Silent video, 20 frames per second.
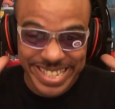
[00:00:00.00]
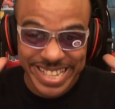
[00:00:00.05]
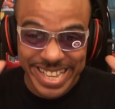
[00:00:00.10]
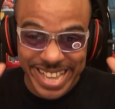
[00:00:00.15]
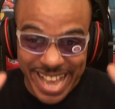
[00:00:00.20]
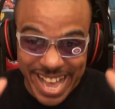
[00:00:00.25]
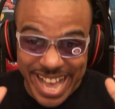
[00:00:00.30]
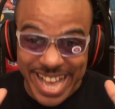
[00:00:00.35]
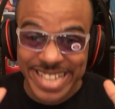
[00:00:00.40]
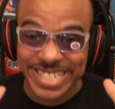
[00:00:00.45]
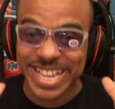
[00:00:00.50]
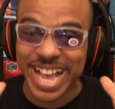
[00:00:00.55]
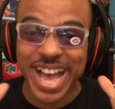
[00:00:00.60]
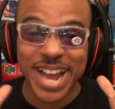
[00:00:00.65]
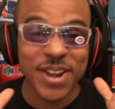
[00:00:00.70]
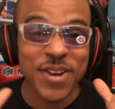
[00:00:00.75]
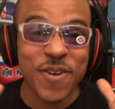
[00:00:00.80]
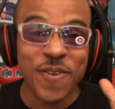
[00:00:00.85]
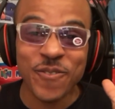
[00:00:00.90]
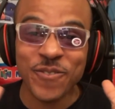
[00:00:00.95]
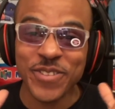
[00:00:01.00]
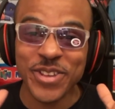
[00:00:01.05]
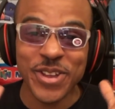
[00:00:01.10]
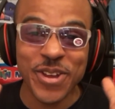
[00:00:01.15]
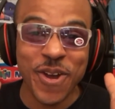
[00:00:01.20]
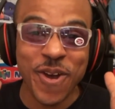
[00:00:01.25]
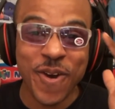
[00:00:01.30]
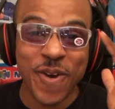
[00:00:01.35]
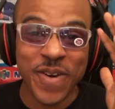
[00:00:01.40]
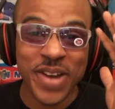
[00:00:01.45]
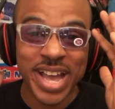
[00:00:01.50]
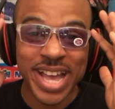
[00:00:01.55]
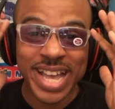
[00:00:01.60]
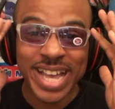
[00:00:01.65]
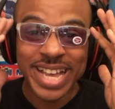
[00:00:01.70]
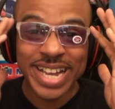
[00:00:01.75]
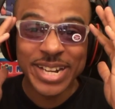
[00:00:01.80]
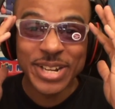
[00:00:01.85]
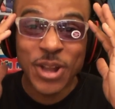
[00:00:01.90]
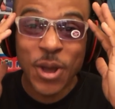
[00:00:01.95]
Yes. I don't feel
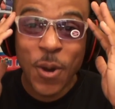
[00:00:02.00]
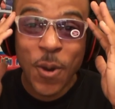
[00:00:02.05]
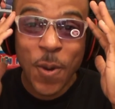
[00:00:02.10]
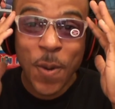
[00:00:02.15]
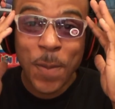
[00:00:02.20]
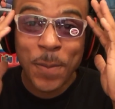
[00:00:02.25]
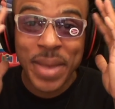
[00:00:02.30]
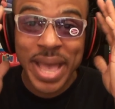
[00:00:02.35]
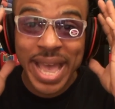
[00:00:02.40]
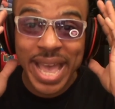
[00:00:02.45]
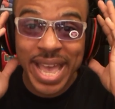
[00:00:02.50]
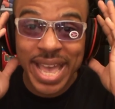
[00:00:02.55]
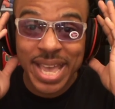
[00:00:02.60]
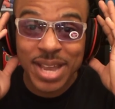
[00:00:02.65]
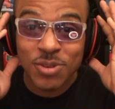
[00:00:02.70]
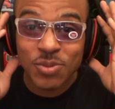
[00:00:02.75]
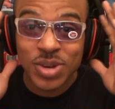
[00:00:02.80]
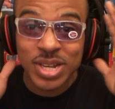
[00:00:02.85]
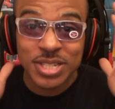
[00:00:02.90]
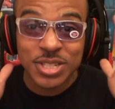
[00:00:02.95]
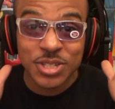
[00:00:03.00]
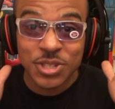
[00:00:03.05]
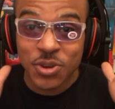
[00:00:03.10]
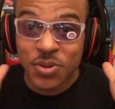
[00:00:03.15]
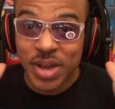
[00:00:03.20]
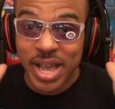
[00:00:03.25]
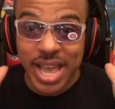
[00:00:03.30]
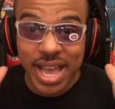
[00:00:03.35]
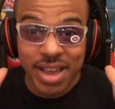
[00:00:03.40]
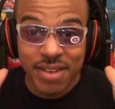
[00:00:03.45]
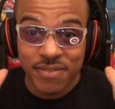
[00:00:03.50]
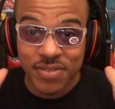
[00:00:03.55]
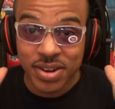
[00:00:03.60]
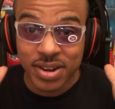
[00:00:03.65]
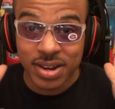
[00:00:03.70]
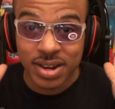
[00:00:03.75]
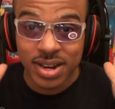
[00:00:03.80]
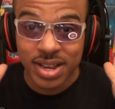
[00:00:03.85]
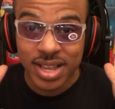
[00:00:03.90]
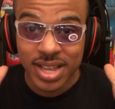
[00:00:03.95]
no pain
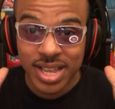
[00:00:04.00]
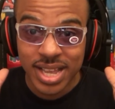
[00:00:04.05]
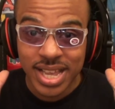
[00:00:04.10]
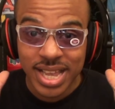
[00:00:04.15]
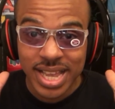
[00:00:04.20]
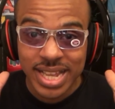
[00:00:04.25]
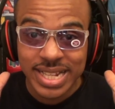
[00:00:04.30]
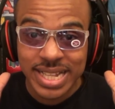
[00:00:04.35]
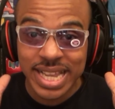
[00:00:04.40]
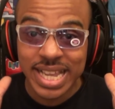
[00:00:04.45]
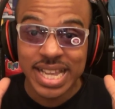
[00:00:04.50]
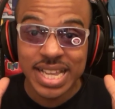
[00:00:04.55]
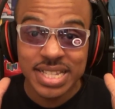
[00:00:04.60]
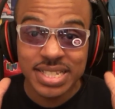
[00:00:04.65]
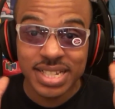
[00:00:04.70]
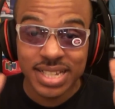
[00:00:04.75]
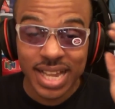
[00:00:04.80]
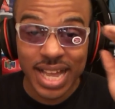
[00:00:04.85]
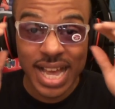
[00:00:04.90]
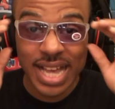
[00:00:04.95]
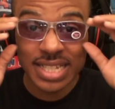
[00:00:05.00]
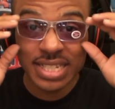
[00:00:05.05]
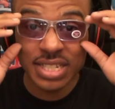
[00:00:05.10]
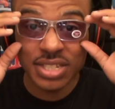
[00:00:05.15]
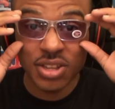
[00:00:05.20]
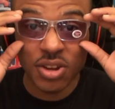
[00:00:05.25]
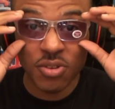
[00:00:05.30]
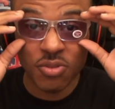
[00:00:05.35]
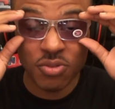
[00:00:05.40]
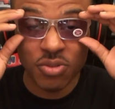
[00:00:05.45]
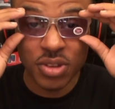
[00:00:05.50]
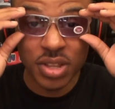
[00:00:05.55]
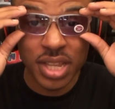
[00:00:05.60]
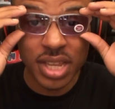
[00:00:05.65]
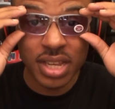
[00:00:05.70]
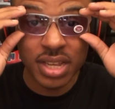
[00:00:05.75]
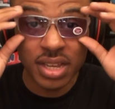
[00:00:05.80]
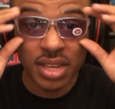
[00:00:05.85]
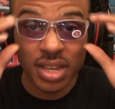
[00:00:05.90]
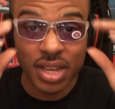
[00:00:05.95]
whatsoever. These glasses are
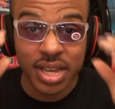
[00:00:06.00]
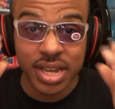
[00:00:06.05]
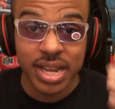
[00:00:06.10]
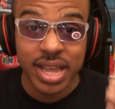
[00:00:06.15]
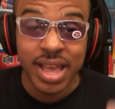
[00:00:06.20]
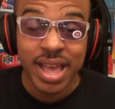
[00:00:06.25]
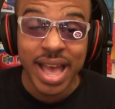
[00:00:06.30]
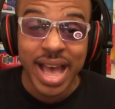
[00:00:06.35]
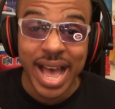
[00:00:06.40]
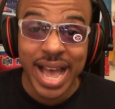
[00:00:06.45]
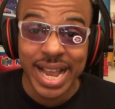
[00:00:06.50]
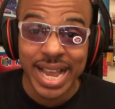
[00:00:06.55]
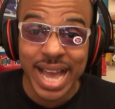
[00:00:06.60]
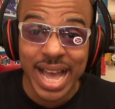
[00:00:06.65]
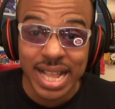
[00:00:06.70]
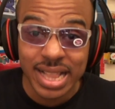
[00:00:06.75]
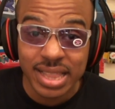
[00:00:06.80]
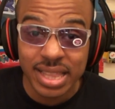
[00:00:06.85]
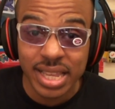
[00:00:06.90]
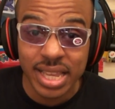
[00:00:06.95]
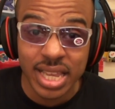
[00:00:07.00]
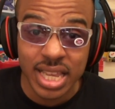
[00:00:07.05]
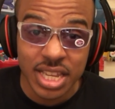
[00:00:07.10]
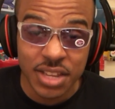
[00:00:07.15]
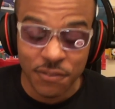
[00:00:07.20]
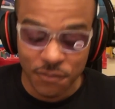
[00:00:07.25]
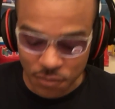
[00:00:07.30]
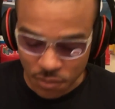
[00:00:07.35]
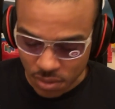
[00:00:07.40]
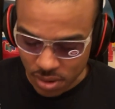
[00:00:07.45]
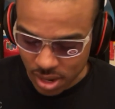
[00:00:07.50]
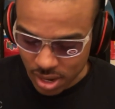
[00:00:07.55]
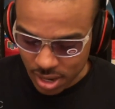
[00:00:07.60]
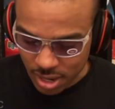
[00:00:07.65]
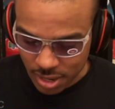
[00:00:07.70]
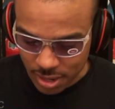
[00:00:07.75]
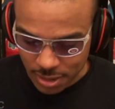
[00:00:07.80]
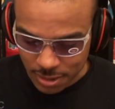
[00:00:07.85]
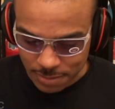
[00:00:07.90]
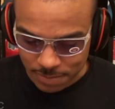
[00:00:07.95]
really good. I got these for,
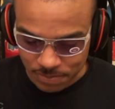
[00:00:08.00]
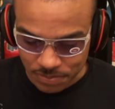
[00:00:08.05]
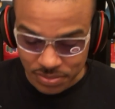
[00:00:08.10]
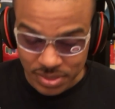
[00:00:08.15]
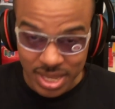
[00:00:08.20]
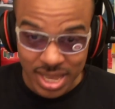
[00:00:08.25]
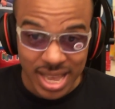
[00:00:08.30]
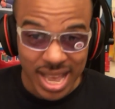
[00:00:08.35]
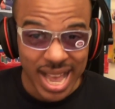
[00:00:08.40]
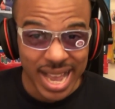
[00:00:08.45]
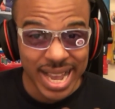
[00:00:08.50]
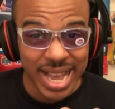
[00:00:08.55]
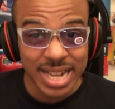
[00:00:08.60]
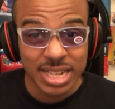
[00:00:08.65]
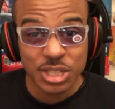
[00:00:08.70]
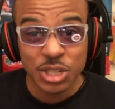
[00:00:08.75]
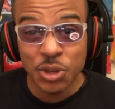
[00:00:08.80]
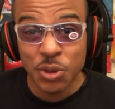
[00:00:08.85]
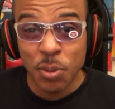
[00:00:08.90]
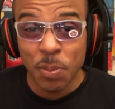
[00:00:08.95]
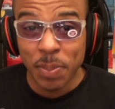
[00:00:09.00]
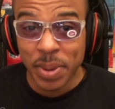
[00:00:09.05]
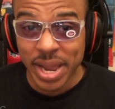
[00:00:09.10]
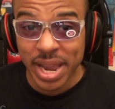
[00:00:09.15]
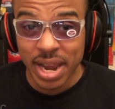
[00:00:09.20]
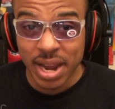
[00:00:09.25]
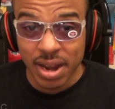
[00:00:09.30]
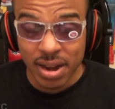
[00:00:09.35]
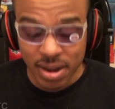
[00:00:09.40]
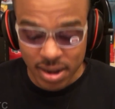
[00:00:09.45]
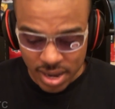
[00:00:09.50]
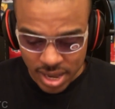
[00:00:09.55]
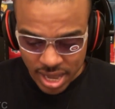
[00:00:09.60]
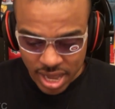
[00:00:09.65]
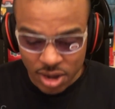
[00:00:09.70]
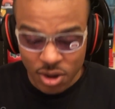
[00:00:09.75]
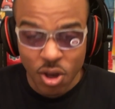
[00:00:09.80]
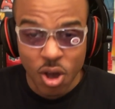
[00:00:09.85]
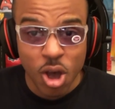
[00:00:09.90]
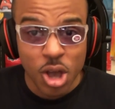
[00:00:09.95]
um, I got two pair
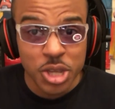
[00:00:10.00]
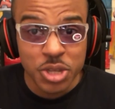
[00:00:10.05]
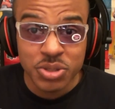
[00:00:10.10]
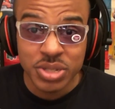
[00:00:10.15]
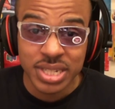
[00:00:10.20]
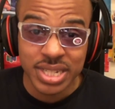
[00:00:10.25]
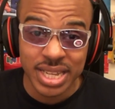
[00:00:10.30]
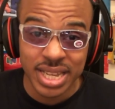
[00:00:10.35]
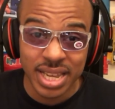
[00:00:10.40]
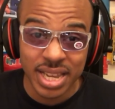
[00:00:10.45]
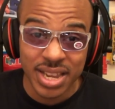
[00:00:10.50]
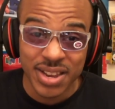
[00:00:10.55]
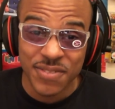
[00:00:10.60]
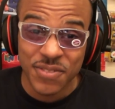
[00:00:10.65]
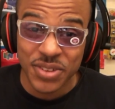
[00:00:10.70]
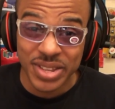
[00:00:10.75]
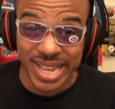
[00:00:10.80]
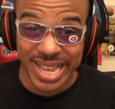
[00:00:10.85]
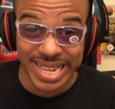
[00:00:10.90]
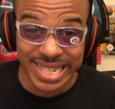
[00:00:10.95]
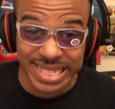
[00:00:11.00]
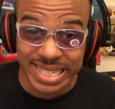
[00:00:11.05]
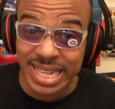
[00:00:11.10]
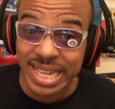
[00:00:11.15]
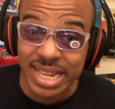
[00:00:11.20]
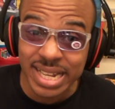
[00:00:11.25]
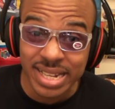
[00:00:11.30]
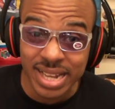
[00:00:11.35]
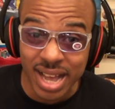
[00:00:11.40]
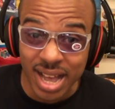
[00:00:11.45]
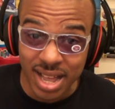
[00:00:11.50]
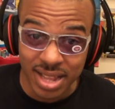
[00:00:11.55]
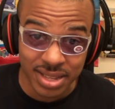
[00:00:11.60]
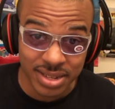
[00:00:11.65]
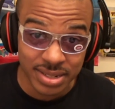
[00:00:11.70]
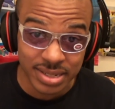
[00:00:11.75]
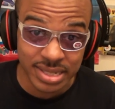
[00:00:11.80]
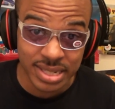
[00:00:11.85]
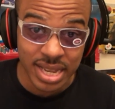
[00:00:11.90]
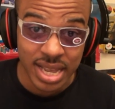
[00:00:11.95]
and all you see here for like
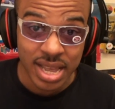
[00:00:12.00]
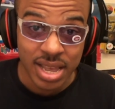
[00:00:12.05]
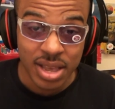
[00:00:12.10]
$10.